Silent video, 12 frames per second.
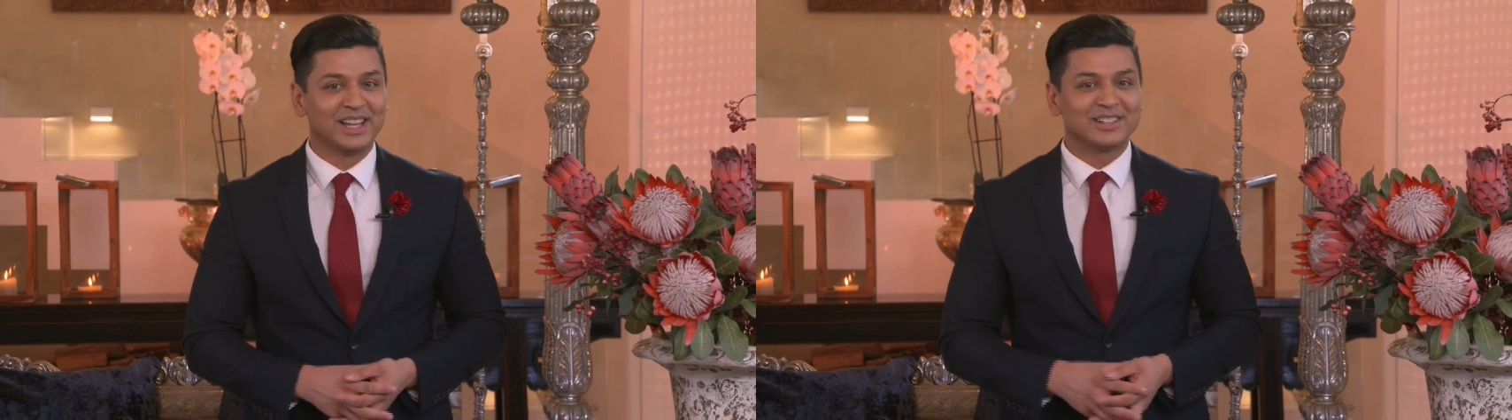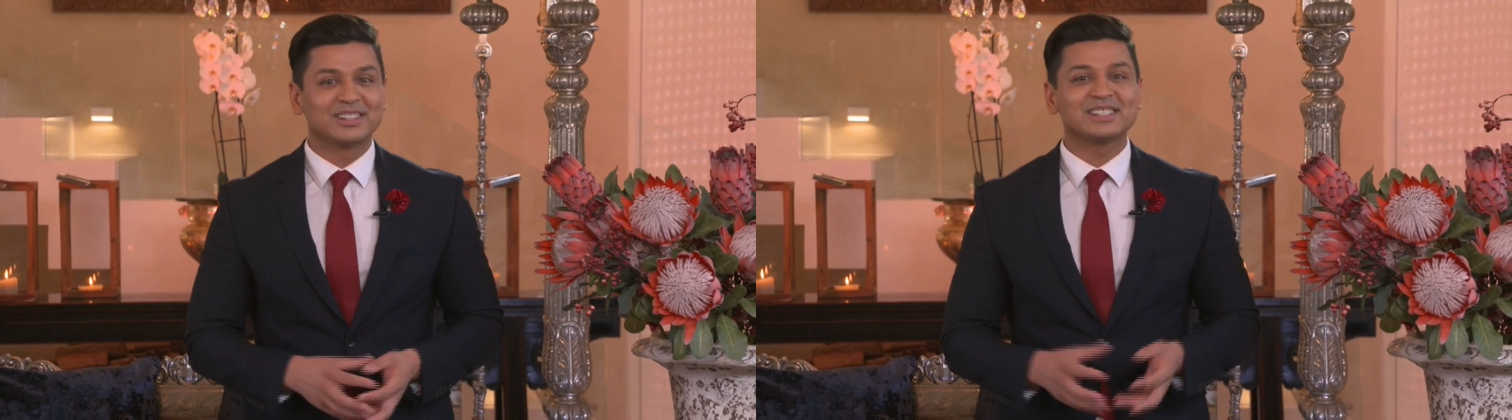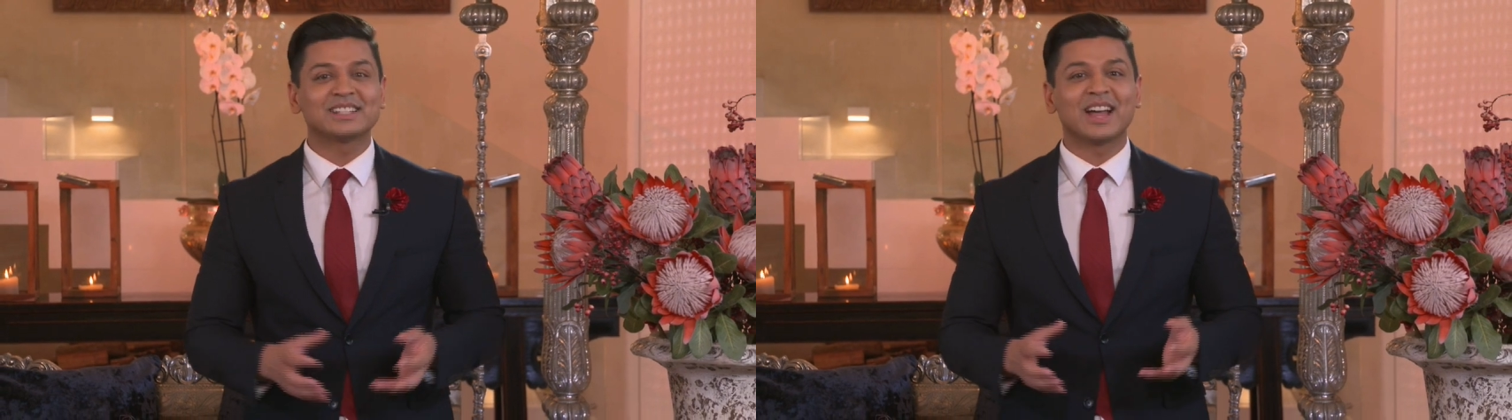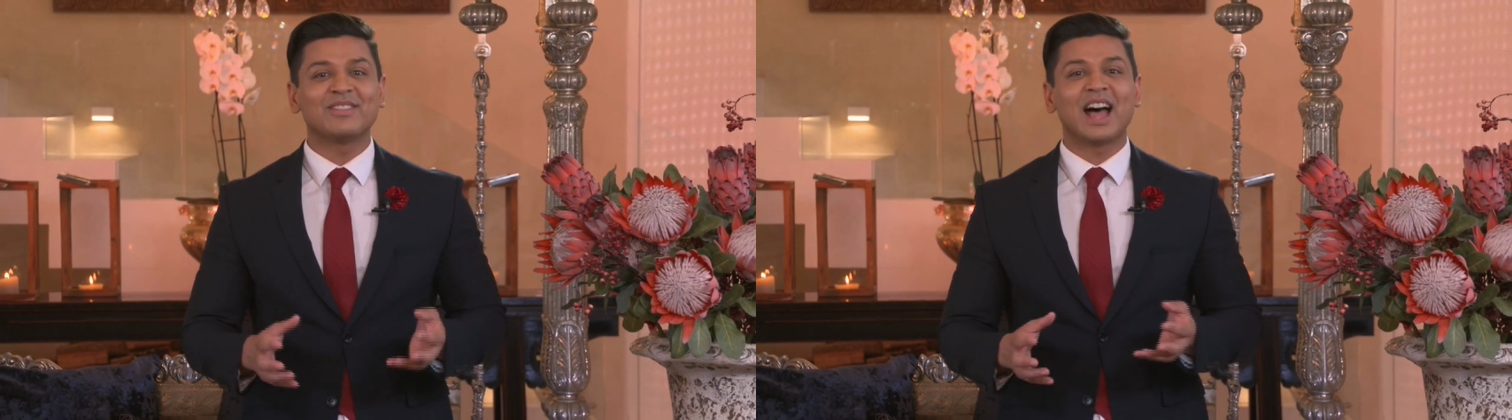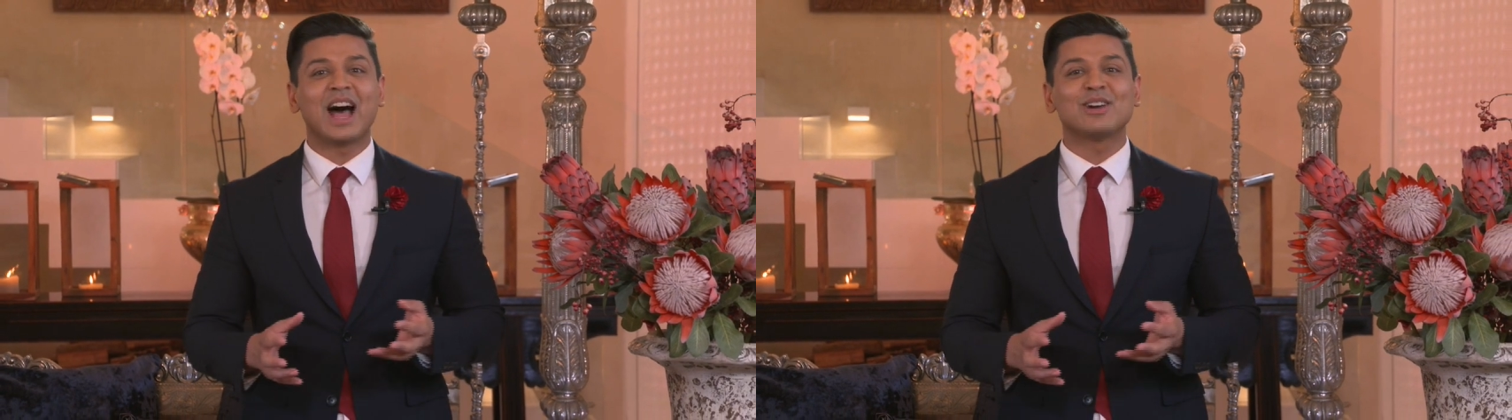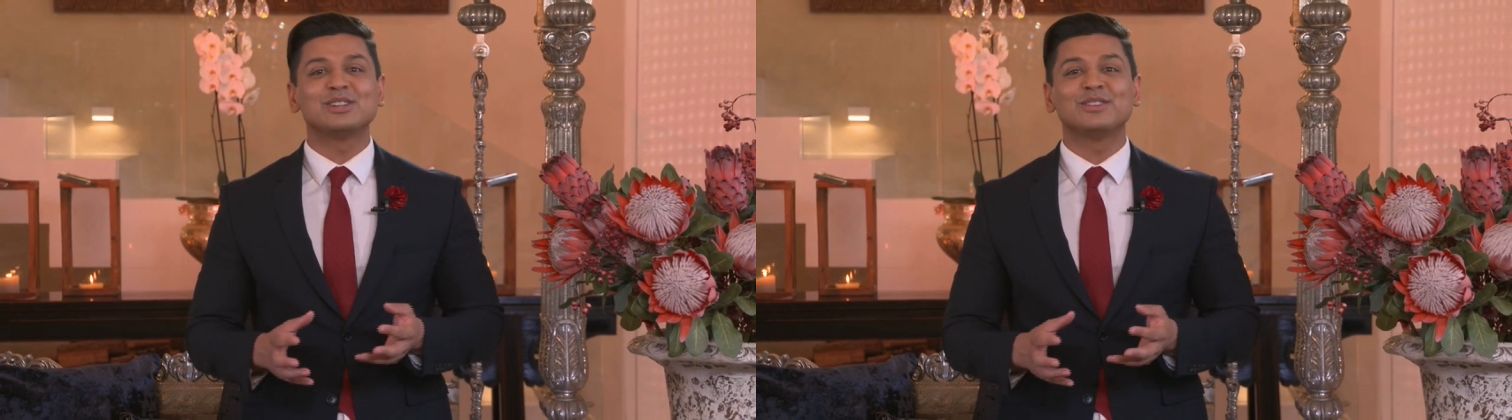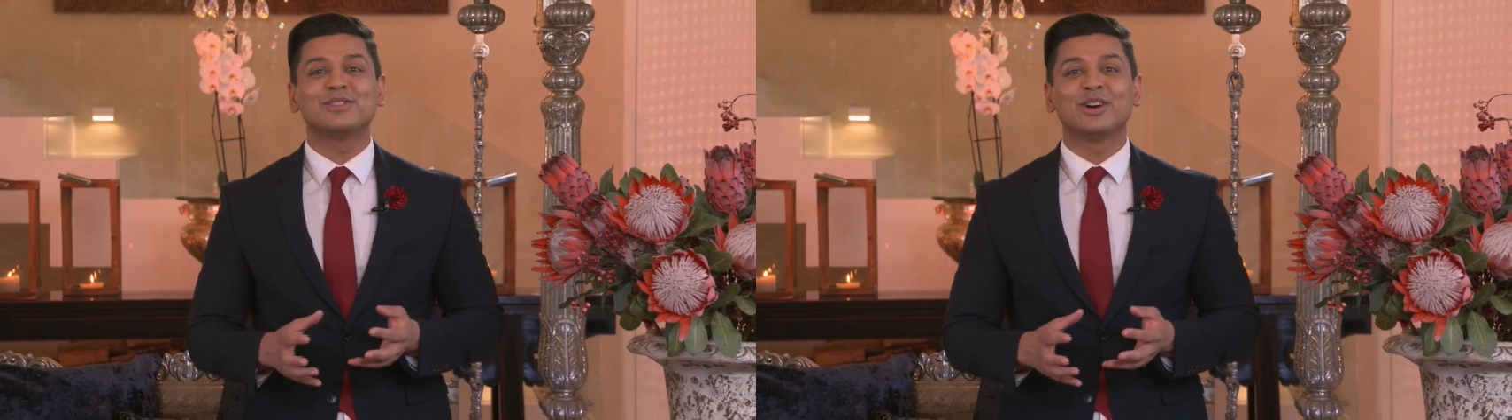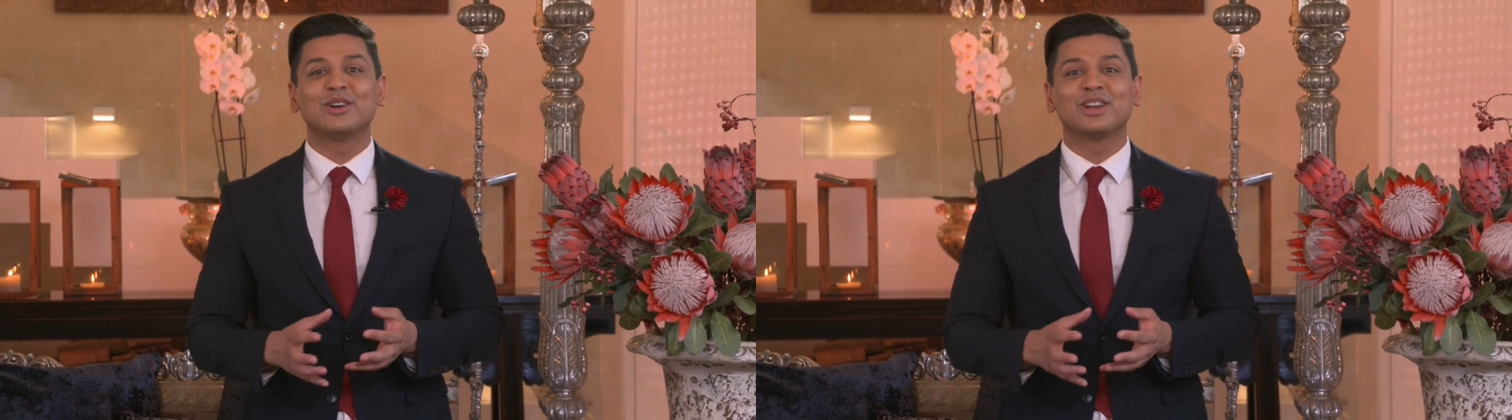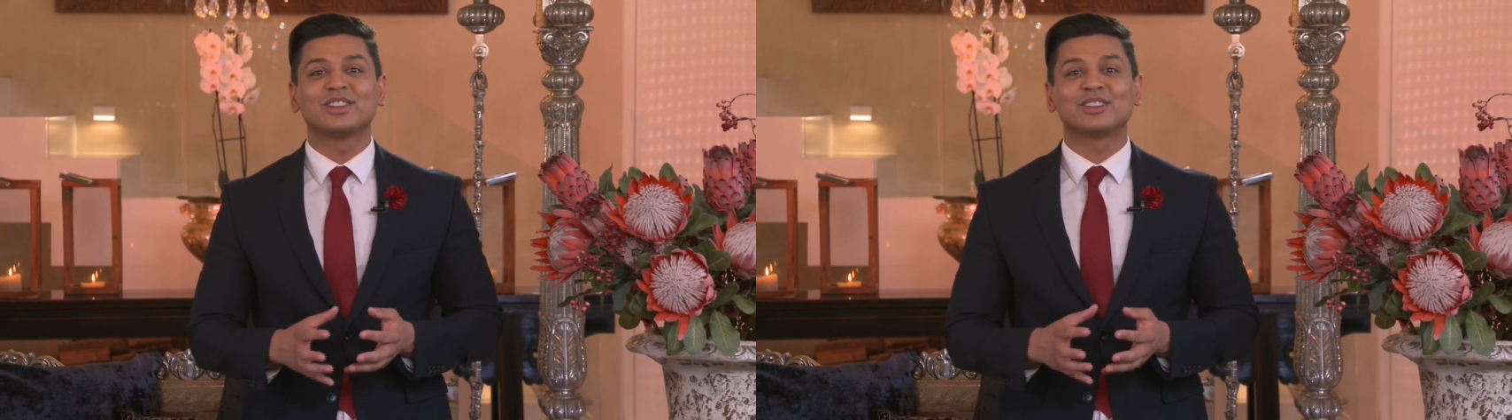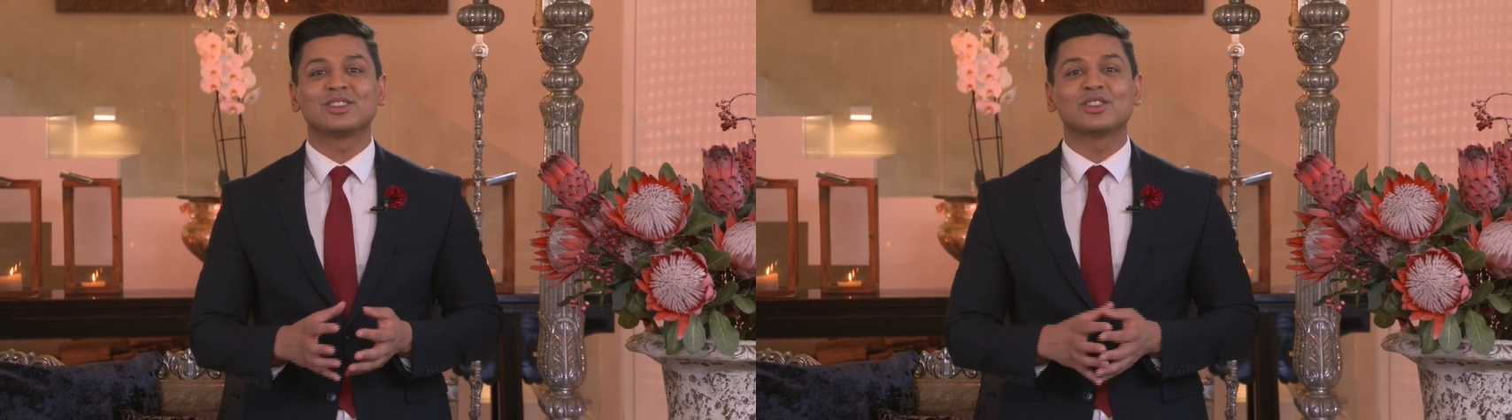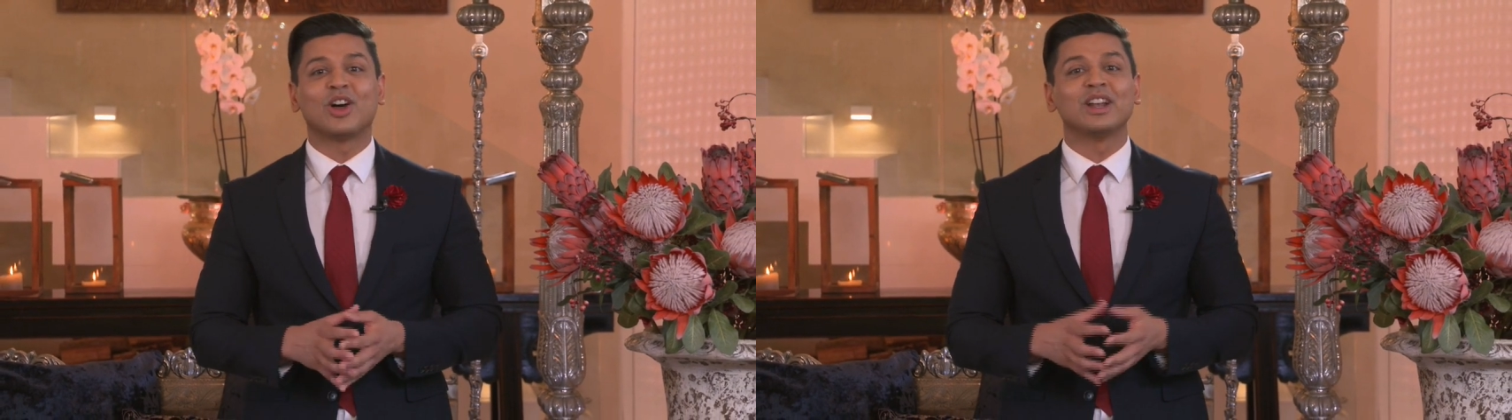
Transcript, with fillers: to discover how she focuses